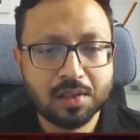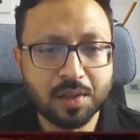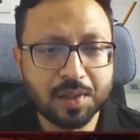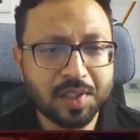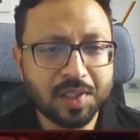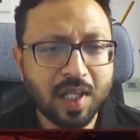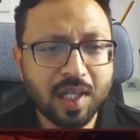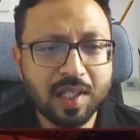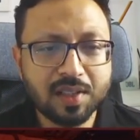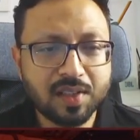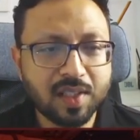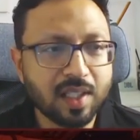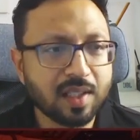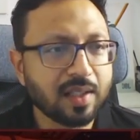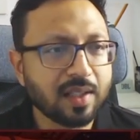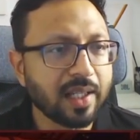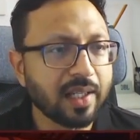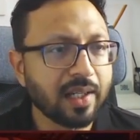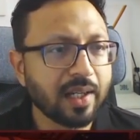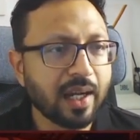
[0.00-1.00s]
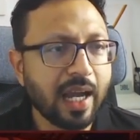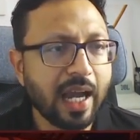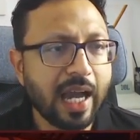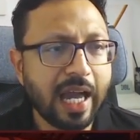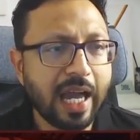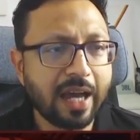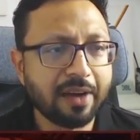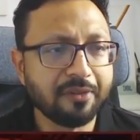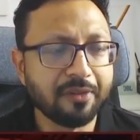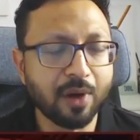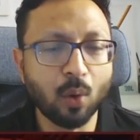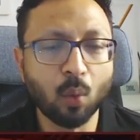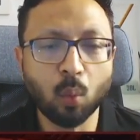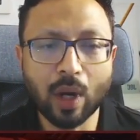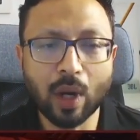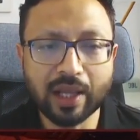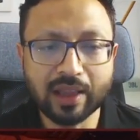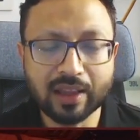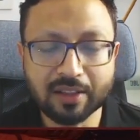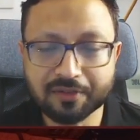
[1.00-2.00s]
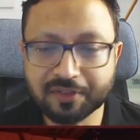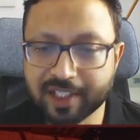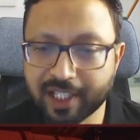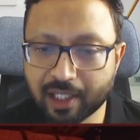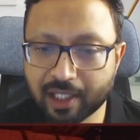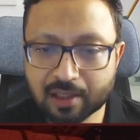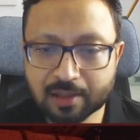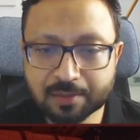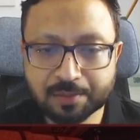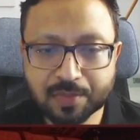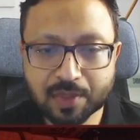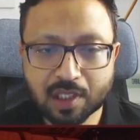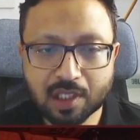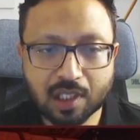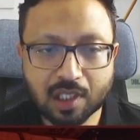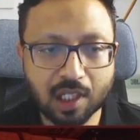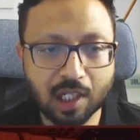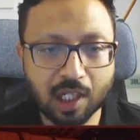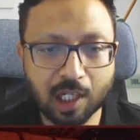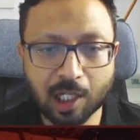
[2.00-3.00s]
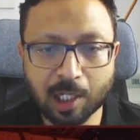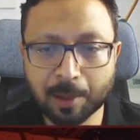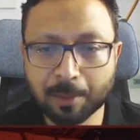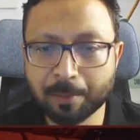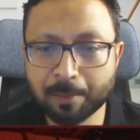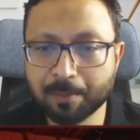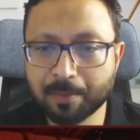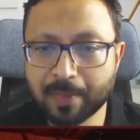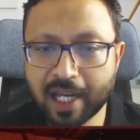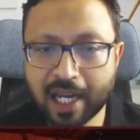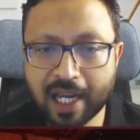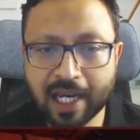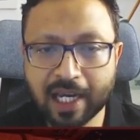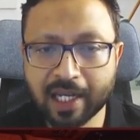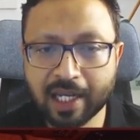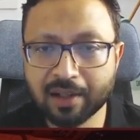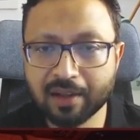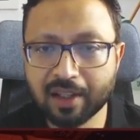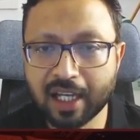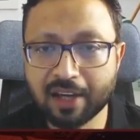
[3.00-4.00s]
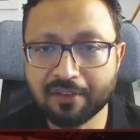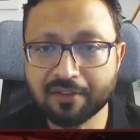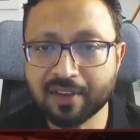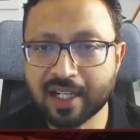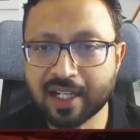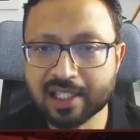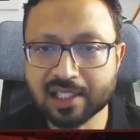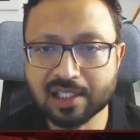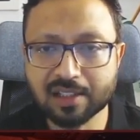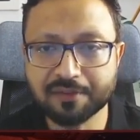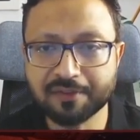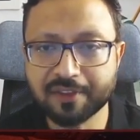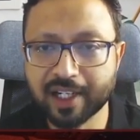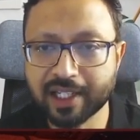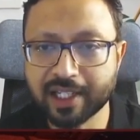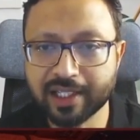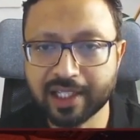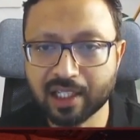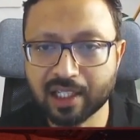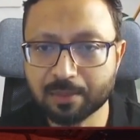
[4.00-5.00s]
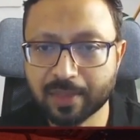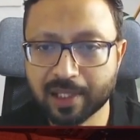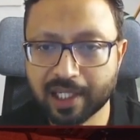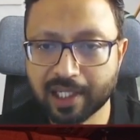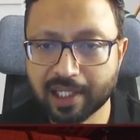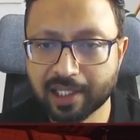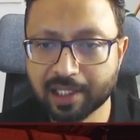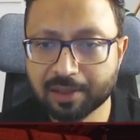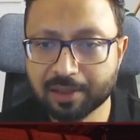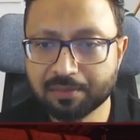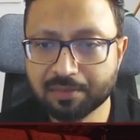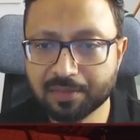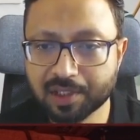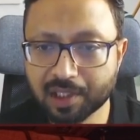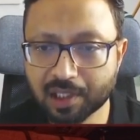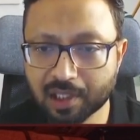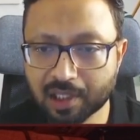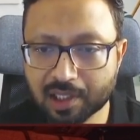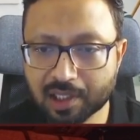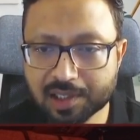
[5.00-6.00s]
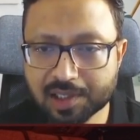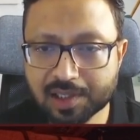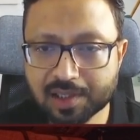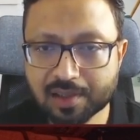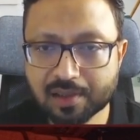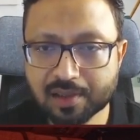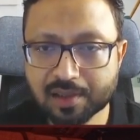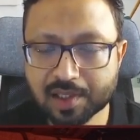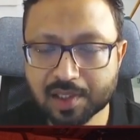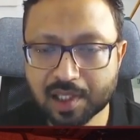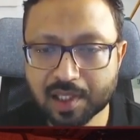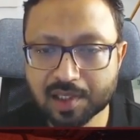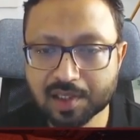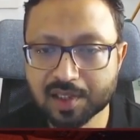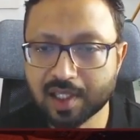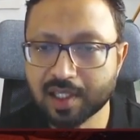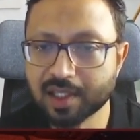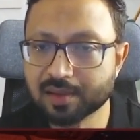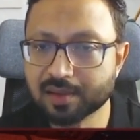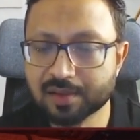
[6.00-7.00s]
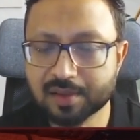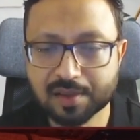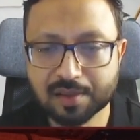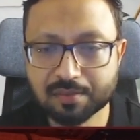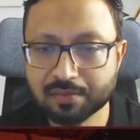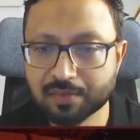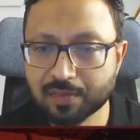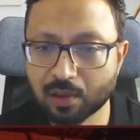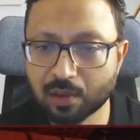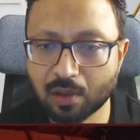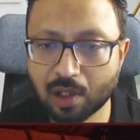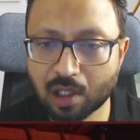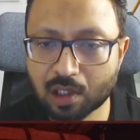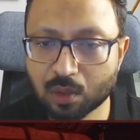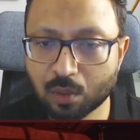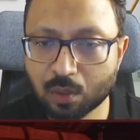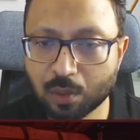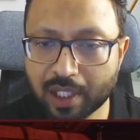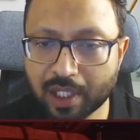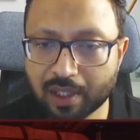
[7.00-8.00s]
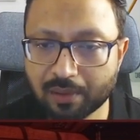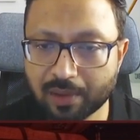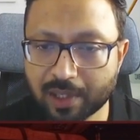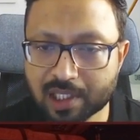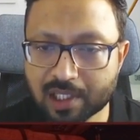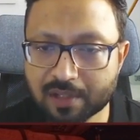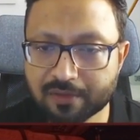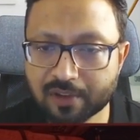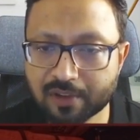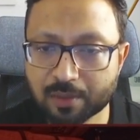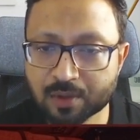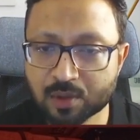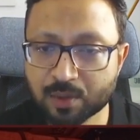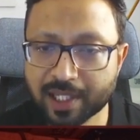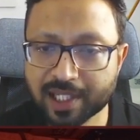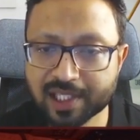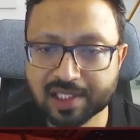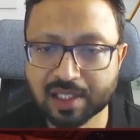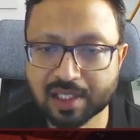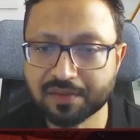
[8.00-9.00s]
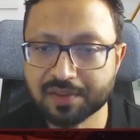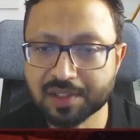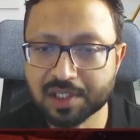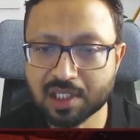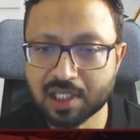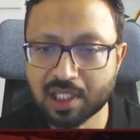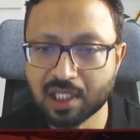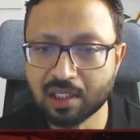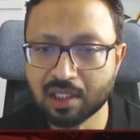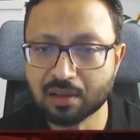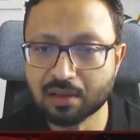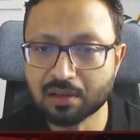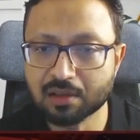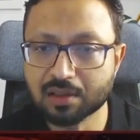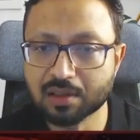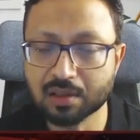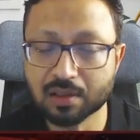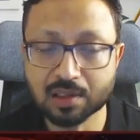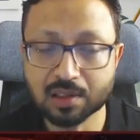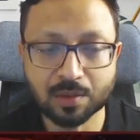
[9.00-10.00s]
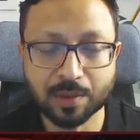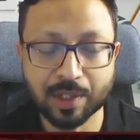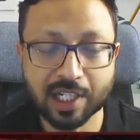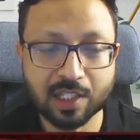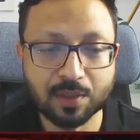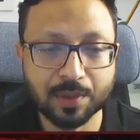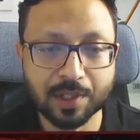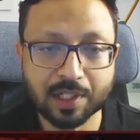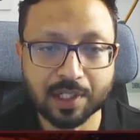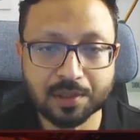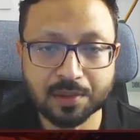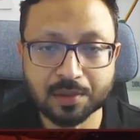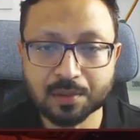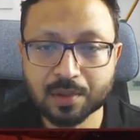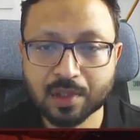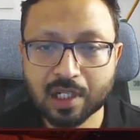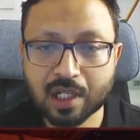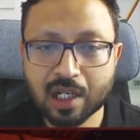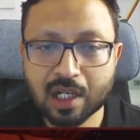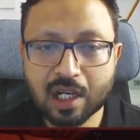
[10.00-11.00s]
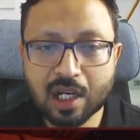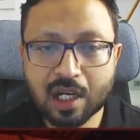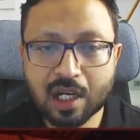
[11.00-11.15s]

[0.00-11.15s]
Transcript: So as you can see, they have a wealth of data, and they have classified data by years. As you can see, it's all the way ranging from 2017 till 2022.